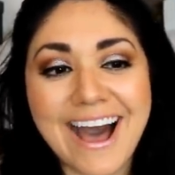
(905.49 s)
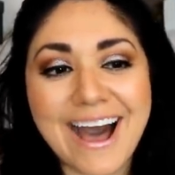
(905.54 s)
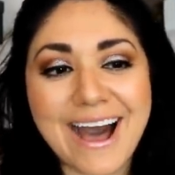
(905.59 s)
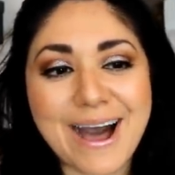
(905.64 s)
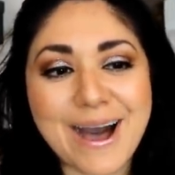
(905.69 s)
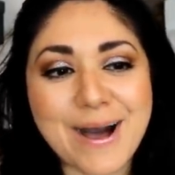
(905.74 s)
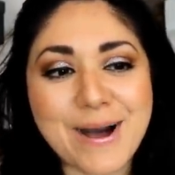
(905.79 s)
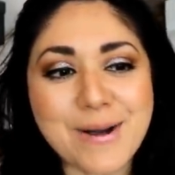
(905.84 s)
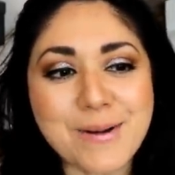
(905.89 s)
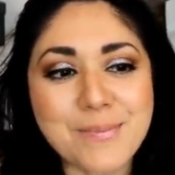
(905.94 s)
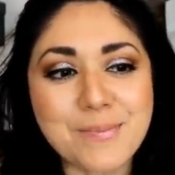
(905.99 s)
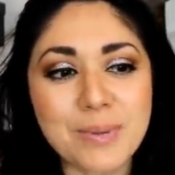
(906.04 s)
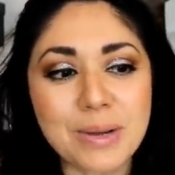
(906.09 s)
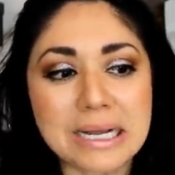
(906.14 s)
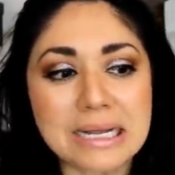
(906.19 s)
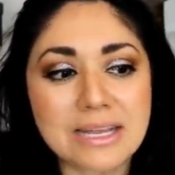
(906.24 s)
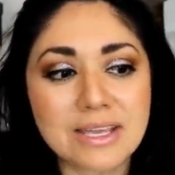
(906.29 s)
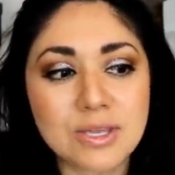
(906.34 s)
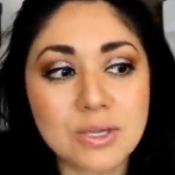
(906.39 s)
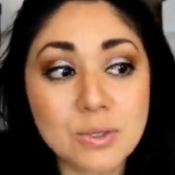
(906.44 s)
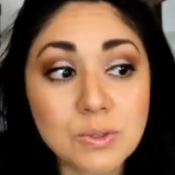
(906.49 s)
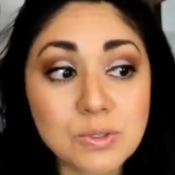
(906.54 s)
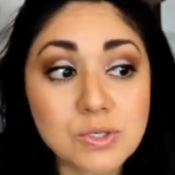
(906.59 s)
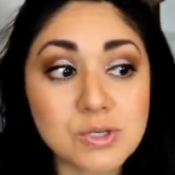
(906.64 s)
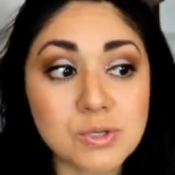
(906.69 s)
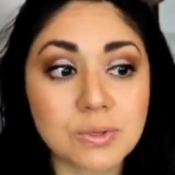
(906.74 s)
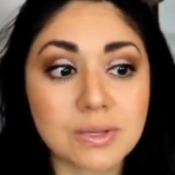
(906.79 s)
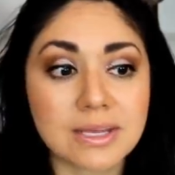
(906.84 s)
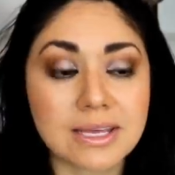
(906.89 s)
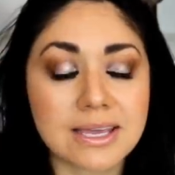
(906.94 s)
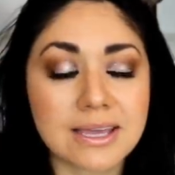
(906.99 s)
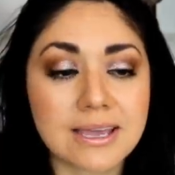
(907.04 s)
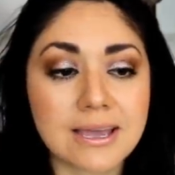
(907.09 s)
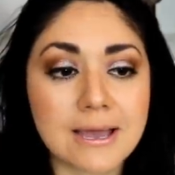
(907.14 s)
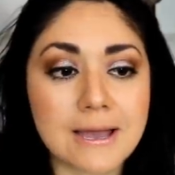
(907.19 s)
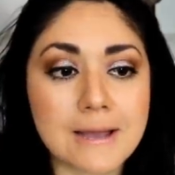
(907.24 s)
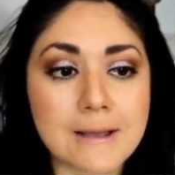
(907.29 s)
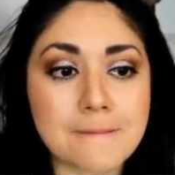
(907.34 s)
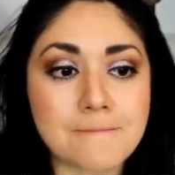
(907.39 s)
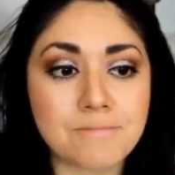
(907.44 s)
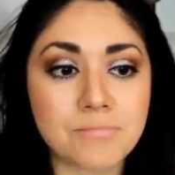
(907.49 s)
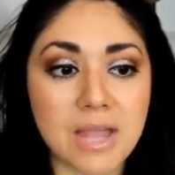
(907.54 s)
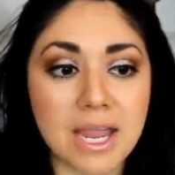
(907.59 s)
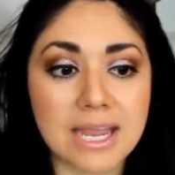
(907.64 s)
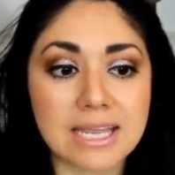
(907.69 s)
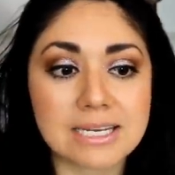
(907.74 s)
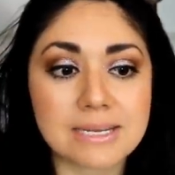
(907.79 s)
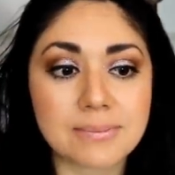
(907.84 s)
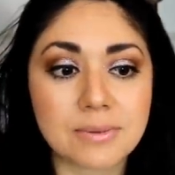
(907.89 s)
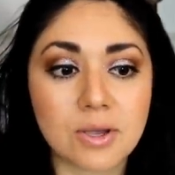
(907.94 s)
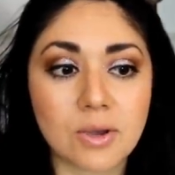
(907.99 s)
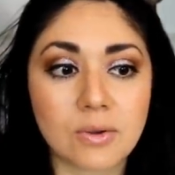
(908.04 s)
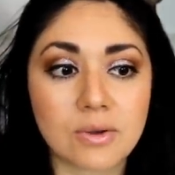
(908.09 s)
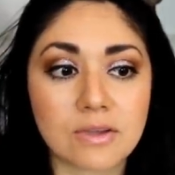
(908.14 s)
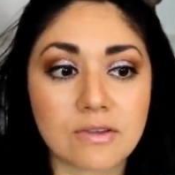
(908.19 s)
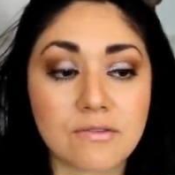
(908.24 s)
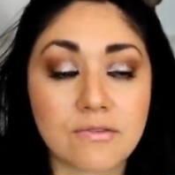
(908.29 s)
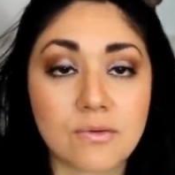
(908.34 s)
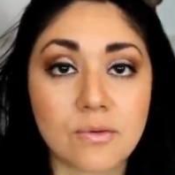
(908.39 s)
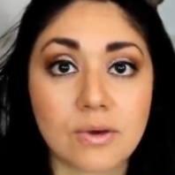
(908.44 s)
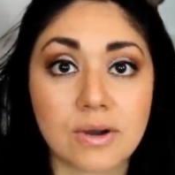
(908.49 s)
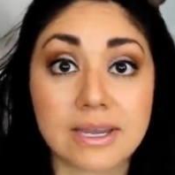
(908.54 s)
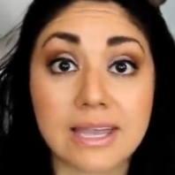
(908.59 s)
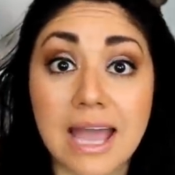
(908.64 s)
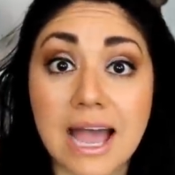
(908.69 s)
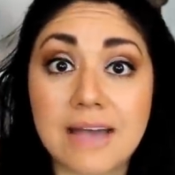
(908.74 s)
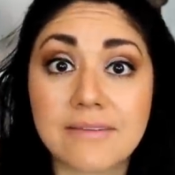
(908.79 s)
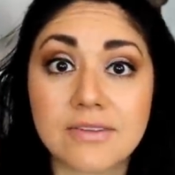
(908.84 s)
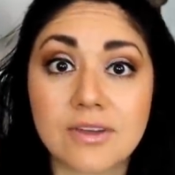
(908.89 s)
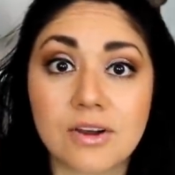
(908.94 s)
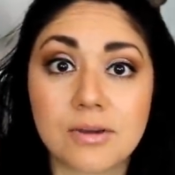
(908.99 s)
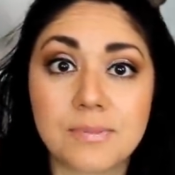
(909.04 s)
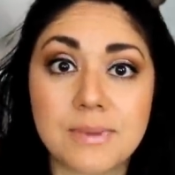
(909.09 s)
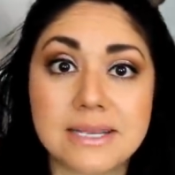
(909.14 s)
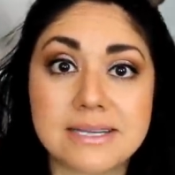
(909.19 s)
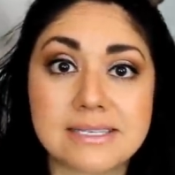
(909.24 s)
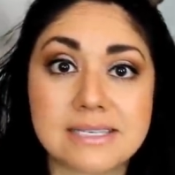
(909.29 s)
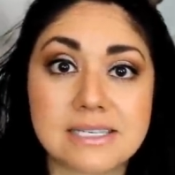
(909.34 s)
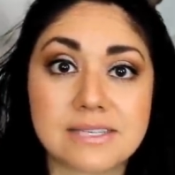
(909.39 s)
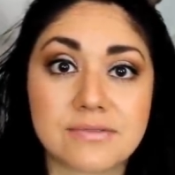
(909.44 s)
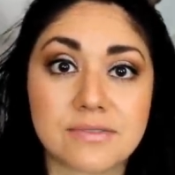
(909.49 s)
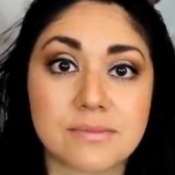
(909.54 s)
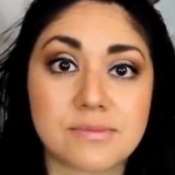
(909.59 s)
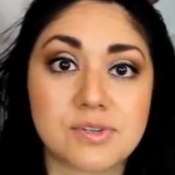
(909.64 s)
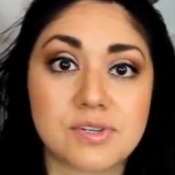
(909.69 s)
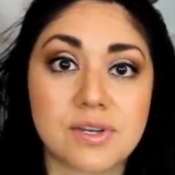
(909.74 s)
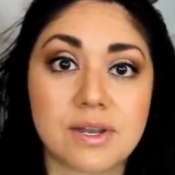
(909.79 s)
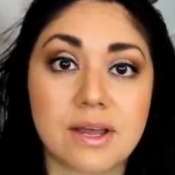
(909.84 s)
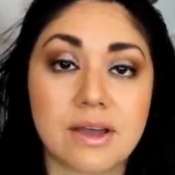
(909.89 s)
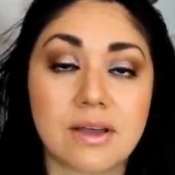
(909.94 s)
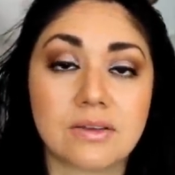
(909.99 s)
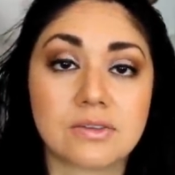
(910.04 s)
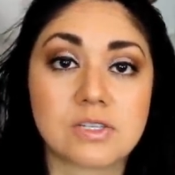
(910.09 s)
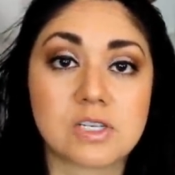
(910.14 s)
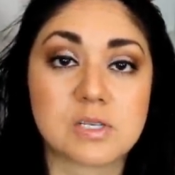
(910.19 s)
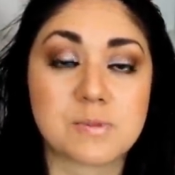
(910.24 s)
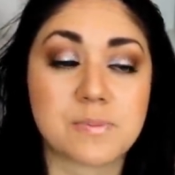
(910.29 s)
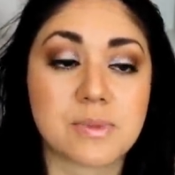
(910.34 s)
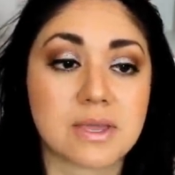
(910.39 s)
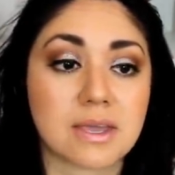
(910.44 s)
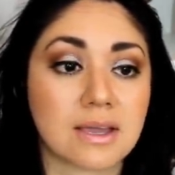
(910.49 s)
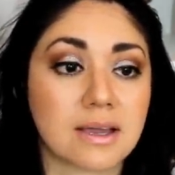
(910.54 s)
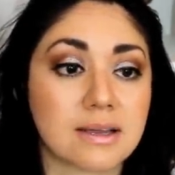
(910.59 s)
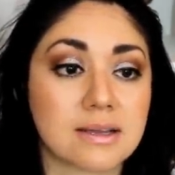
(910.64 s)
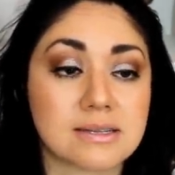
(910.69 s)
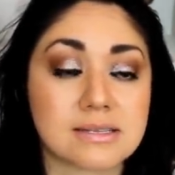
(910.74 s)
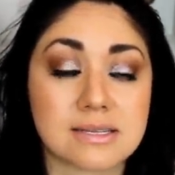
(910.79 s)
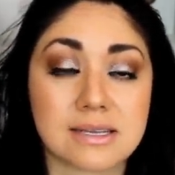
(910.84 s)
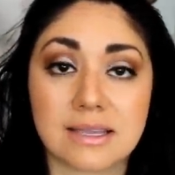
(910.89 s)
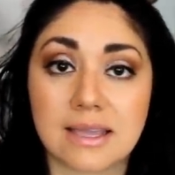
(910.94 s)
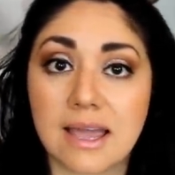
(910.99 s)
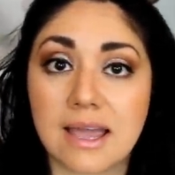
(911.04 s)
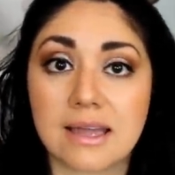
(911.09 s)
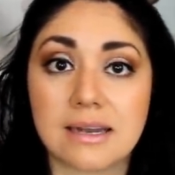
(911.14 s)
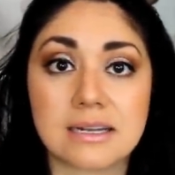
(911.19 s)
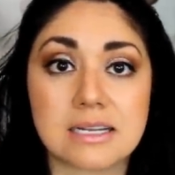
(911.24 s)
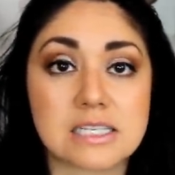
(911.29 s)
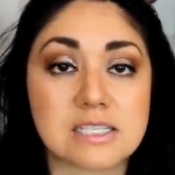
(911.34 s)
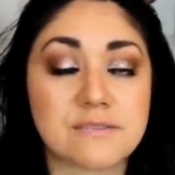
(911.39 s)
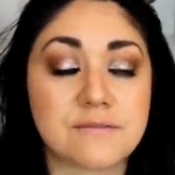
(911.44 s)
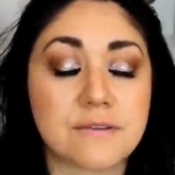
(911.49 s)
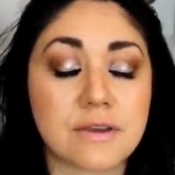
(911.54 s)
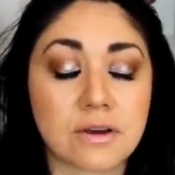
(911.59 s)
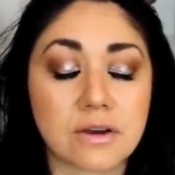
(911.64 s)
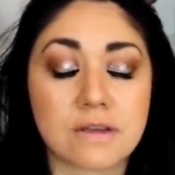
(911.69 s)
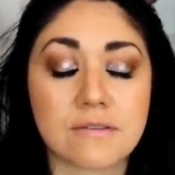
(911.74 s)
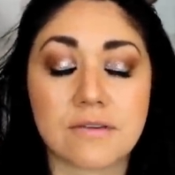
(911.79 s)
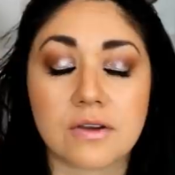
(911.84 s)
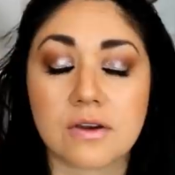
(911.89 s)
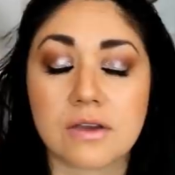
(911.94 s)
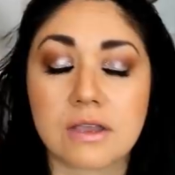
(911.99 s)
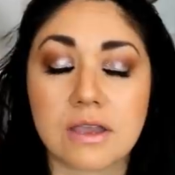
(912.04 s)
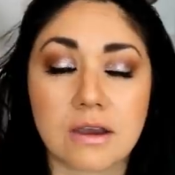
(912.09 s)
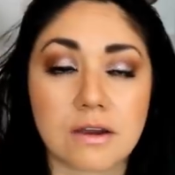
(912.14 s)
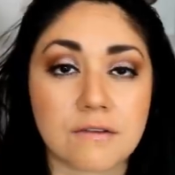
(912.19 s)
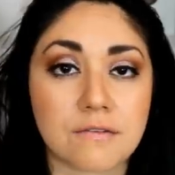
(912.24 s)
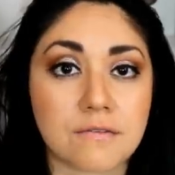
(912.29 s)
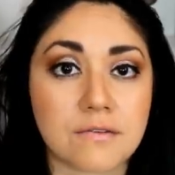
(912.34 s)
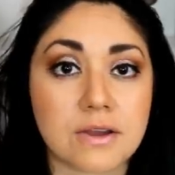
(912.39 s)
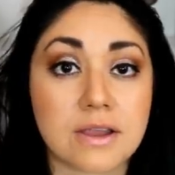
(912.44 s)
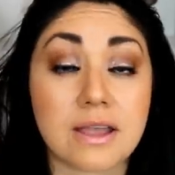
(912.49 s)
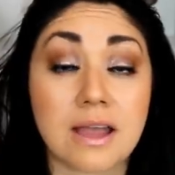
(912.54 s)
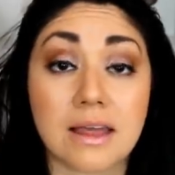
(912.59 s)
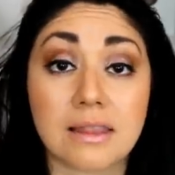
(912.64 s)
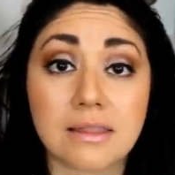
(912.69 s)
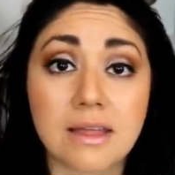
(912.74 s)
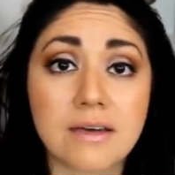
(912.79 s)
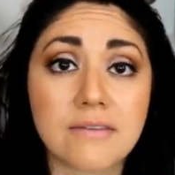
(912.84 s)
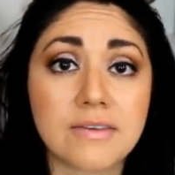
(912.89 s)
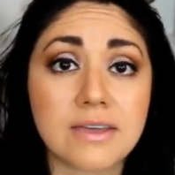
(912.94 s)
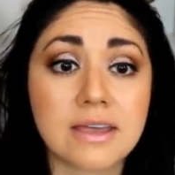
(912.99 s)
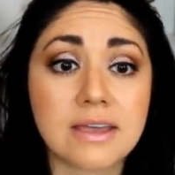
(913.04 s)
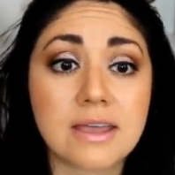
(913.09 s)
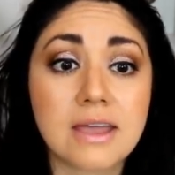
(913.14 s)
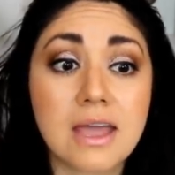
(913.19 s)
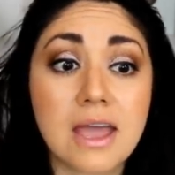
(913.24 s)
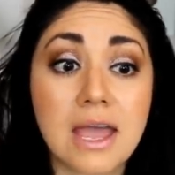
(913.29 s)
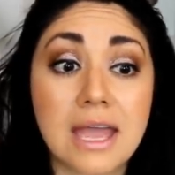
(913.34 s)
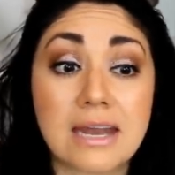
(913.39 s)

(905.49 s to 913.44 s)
Uh, but you Usually, um, I end up going for caviar pieces from Chanel just because, again, it's very, very carefree. I love it.